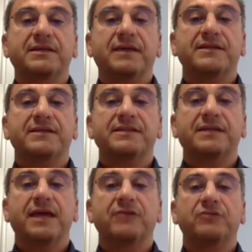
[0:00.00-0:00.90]
scarce
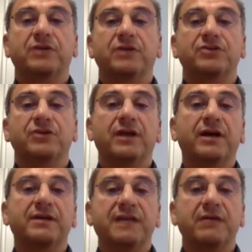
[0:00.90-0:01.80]
educational
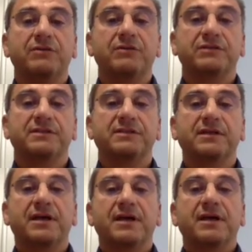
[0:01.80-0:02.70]
resources,
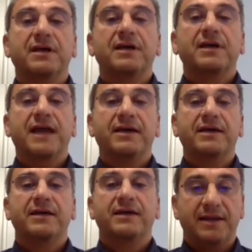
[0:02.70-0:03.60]
lack
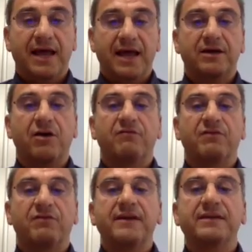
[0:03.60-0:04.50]
of
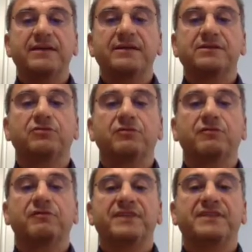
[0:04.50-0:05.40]
guidance to
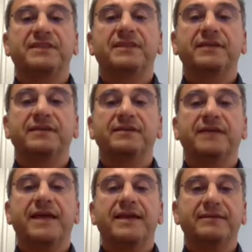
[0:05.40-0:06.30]
facilitate
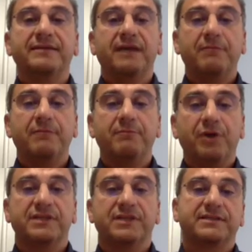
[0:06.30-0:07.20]
an ethical
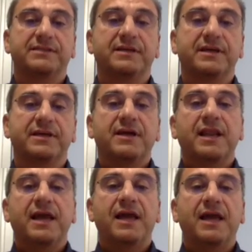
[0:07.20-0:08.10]
process,
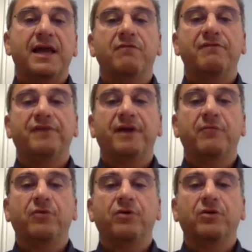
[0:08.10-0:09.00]
lack of a
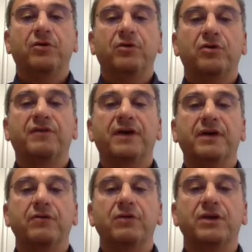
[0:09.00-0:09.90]
framework of
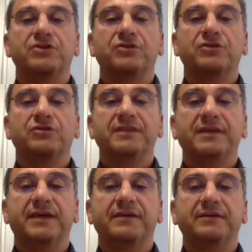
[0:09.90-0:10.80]
regulation
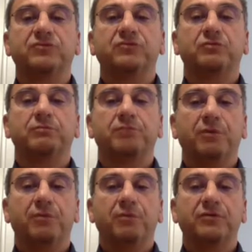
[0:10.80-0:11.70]
dedicated to
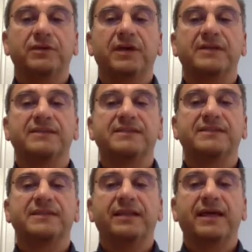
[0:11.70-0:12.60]
promoting and
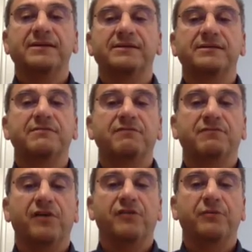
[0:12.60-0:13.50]
standardize the
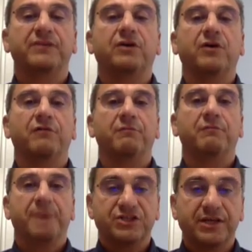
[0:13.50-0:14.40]
involvement of
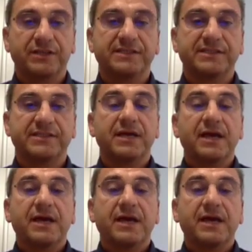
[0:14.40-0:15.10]
patients.